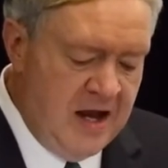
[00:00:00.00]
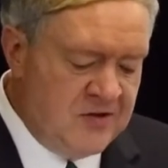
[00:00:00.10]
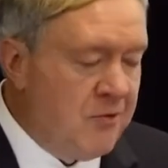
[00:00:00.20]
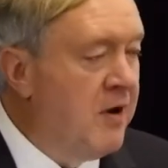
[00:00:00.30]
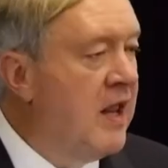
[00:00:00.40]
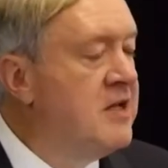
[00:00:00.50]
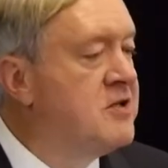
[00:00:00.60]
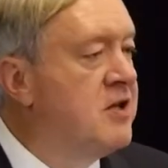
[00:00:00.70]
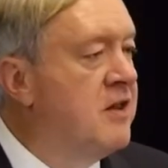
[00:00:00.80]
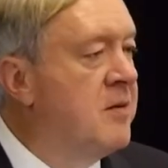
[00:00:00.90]
as it
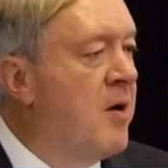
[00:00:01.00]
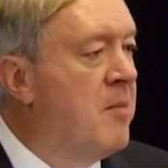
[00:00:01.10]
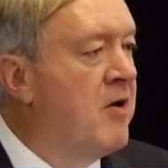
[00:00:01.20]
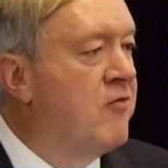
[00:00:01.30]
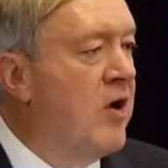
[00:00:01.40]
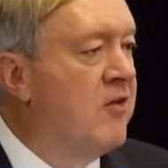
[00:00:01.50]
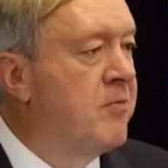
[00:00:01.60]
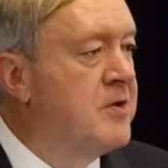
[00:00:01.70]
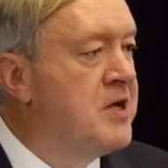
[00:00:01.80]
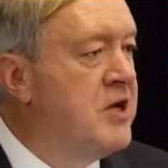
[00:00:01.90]
relates to the Department of
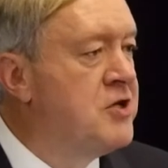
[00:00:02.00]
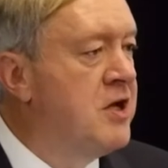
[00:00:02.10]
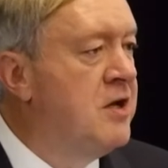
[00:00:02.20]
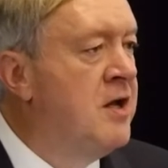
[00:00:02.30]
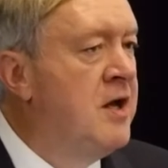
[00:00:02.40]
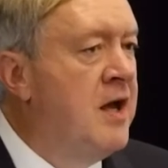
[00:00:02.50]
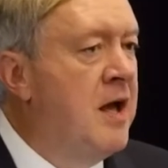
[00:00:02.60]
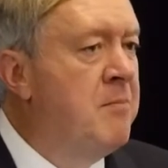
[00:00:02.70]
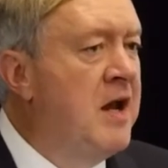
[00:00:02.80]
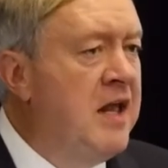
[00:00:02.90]
Transportation,
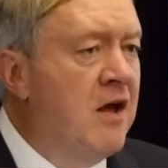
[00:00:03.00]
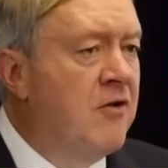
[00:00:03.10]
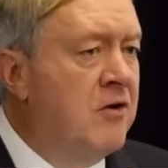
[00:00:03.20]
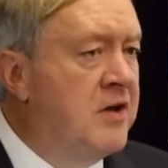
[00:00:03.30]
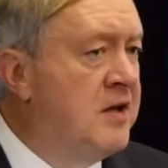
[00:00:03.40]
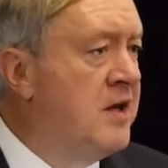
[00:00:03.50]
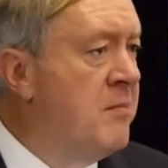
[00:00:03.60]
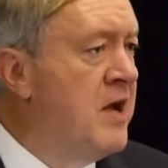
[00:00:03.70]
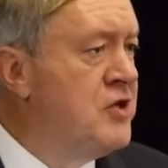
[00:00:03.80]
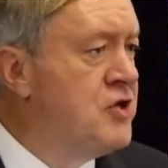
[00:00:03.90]
and many other
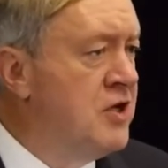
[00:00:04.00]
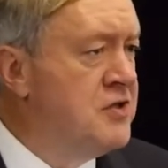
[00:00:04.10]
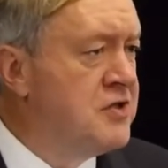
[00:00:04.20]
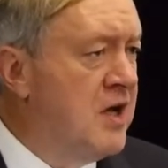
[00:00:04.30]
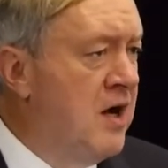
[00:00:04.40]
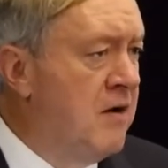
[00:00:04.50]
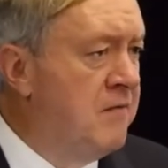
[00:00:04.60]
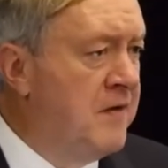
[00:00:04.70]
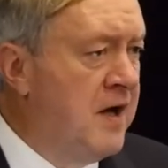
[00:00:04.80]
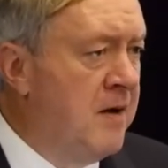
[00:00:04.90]
dimensions
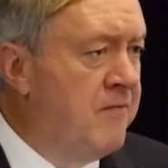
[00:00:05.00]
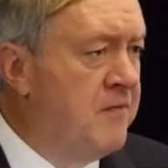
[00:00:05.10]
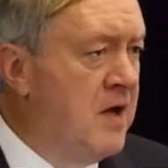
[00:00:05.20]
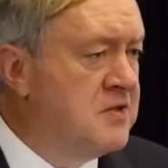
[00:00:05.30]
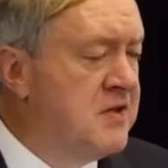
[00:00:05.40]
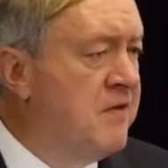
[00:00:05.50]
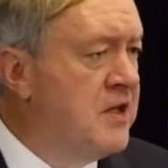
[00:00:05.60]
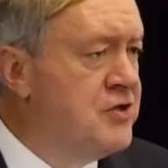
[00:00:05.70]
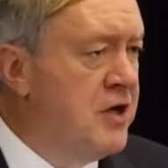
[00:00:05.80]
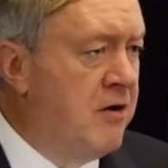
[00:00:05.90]
of civil
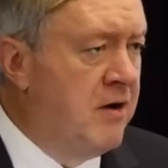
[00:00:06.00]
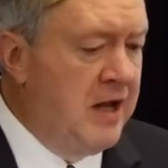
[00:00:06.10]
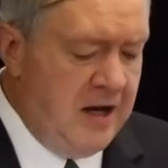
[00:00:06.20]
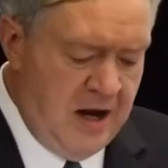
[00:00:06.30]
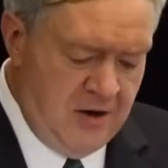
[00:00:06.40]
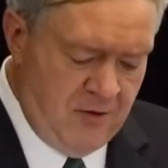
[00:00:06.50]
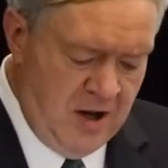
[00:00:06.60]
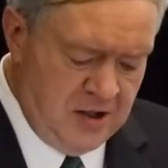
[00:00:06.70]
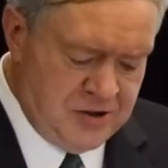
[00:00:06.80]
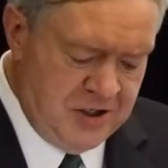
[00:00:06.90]
engineering and
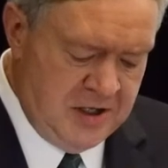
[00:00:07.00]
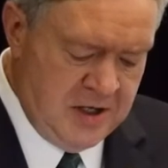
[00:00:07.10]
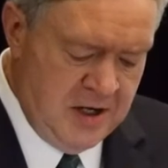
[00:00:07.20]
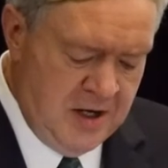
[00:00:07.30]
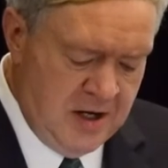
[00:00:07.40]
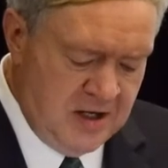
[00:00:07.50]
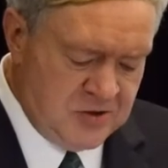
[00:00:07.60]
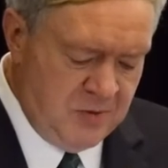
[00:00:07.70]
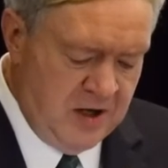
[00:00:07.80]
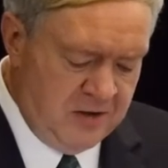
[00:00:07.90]
hydrology
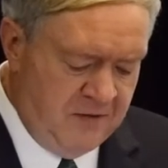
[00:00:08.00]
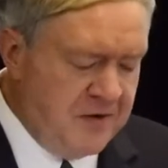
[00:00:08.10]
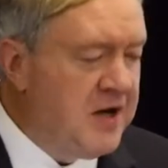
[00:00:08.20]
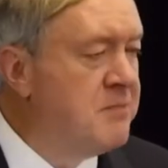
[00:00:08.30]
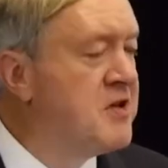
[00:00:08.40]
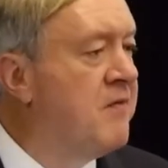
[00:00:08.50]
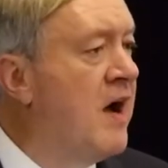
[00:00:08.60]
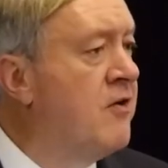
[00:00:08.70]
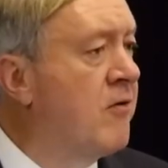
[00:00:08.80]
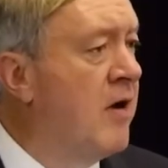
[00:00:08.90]
as well. Different types of
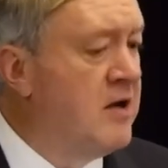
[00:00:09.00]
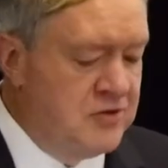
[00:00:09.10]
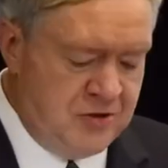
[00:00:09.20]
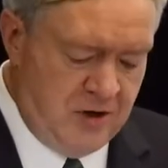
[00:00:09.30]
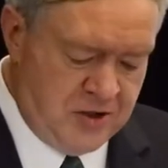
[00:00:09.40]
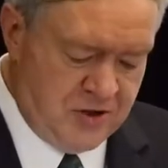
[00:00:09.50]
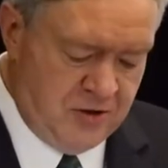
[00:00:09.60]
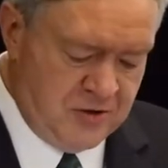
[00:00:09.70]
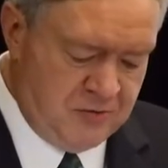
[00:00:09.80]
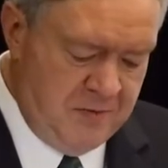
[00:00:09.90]
underground
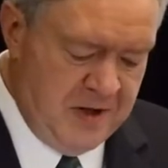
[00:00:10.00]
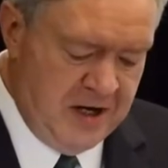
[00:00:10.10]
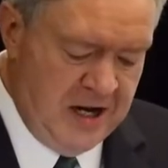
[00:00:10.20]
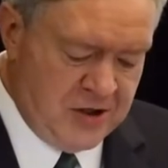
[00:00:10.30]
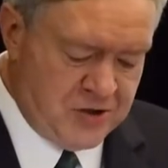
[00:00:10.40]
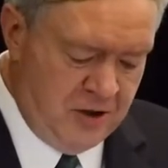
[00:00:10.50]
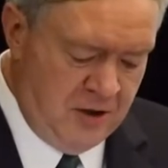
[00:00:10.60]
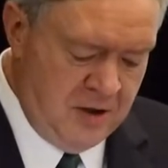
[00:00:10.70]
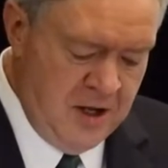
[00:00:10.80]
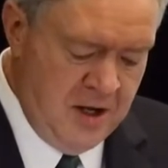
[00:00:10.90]
structures. We've been a
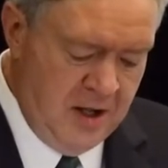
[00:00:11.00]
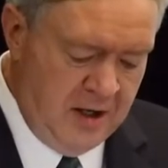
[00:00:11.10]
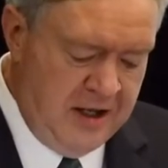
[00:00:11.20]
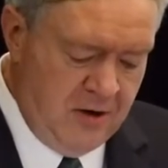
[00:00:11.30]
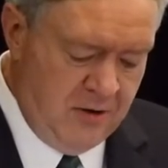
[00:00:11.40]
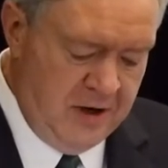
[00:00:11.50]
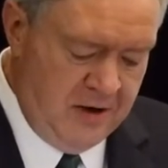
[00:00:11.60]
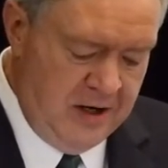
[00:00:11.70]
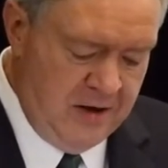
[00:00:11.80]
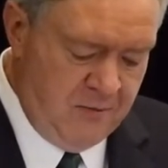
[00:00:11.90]
national leader
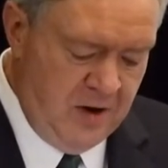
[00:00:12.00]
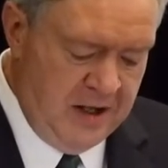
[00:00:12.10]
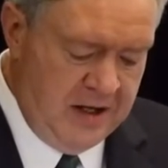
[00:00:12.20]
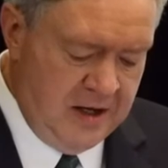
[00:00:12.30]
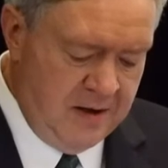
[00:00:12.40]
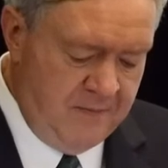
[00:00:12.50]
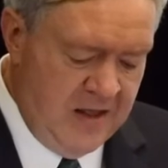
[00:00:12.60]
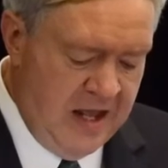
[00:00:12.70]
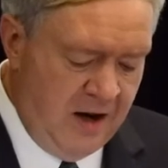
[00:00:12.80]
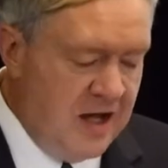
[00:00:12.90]
in really
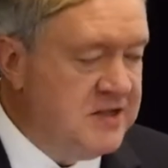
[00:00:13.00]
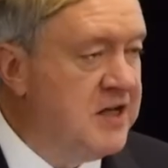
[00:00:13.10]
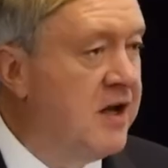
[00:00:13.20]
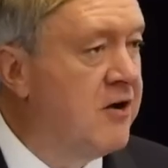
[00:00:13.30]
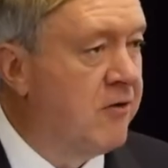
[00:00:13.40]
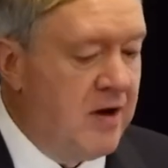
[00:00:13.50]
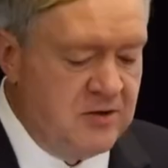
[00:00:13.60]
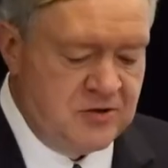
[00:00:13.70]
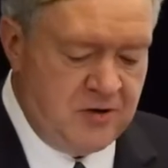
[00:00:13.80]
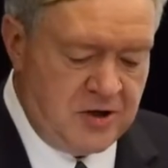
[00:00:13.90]
analyzing
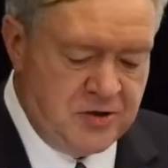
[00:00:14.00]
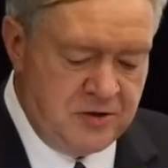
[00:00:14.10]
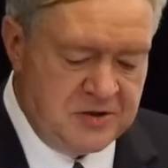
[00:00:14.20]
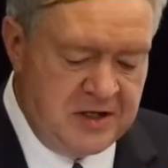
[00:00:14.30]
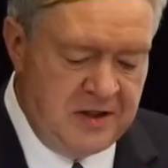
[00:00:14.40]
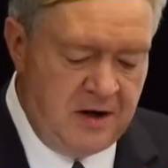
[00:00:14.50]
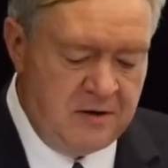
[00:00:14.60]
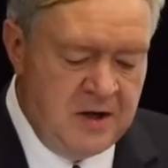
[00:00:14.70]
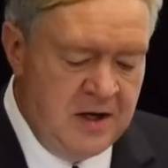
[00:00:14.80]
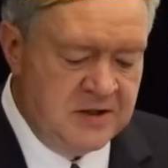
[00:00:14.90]
underground structures and
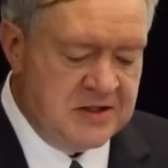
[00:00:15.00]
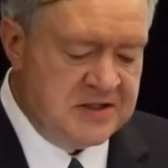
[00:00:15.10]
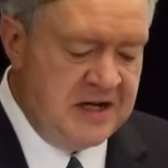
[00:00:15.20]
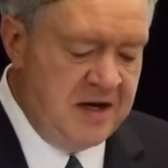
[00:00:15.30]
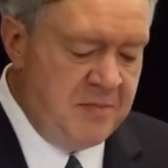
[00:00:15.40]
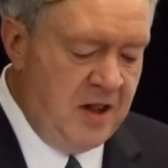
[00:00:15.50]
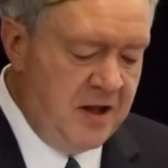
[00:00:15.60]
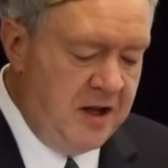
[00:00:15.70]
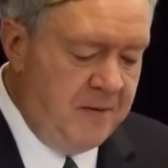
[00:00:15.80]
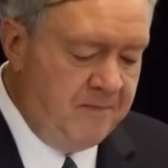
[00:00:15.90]
their
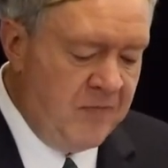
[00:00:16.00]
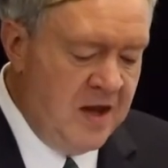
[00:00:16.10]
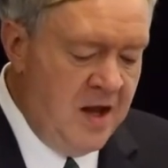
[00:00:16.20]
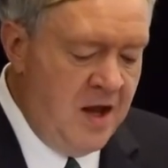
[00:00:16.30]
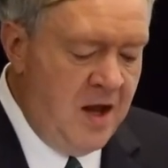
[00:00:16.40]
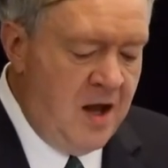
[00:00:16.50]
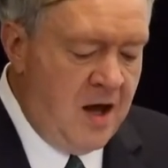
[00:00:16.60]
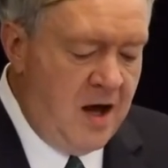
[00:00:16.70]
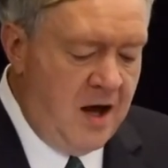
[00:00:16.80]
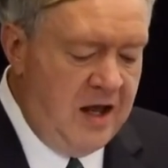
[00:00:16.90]
sustainability.
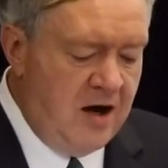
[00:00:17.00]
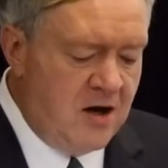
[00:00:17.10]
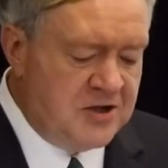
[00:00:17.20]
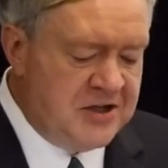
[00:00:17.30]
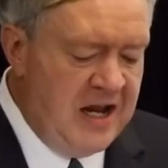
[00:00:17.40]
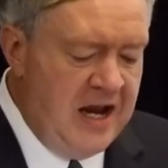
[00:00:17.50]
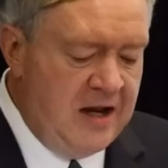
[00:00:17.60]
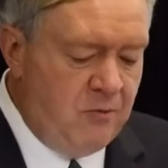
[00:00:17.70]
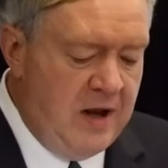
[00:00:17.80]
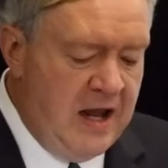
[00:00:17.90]
In our
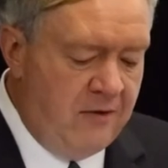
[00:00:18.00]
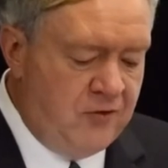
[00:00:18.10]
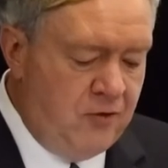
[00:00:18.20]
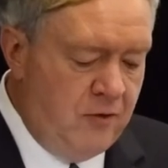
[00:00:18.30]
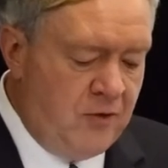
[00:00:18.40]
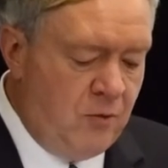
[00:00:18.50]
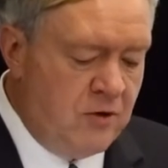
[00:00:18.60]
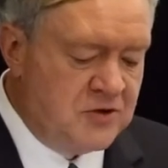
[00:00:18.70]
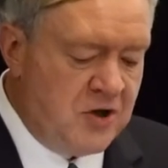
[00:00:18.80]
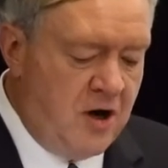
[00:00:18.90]
state, we have 2 of the
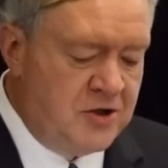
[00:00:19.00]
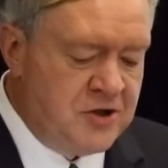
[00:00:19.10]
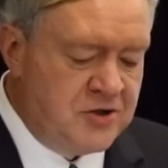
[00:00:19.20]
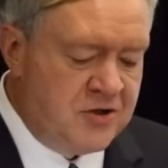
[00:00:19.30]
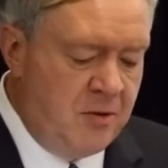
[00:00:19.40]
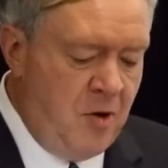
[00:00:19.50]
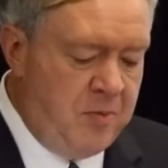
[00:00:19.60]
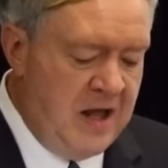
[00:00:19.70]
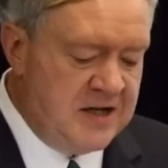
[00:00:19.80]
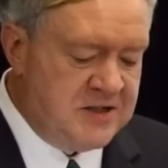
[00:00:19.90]
world's largest
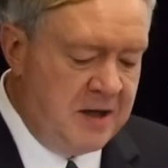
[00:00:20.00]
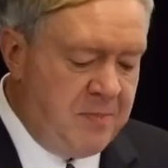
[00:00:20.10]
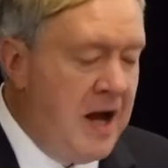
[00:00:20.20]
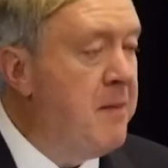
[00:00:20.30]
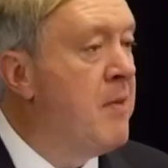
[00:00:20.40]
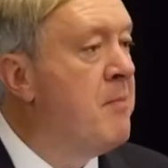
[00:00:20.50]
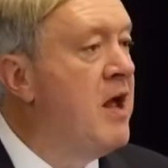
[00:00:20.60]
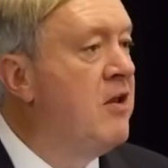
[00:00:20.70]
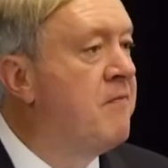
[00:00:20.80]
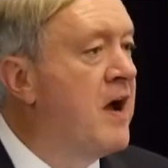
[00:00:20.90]
thermoplastic pipe
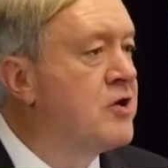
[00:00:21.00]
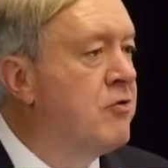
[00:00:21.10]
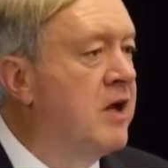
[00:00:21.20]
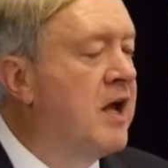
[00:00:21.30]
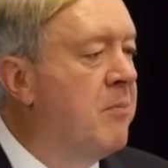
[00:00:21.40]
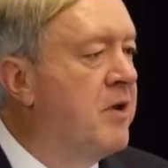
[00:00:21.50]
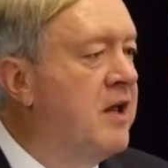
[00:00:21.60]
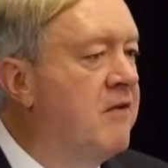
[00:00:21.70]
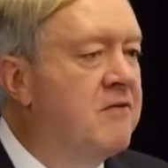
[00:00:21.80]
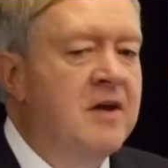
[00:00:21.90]
manufacturing
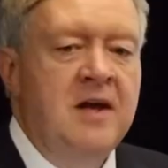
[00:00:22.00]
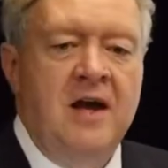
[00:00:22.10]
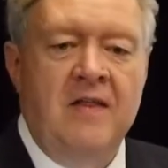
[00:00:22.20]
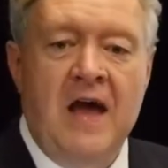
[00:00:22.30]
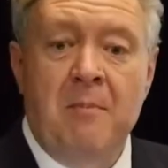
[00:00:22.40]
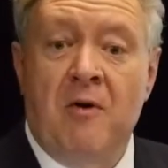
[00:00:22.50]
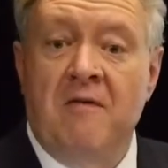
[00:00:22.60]
companies, and that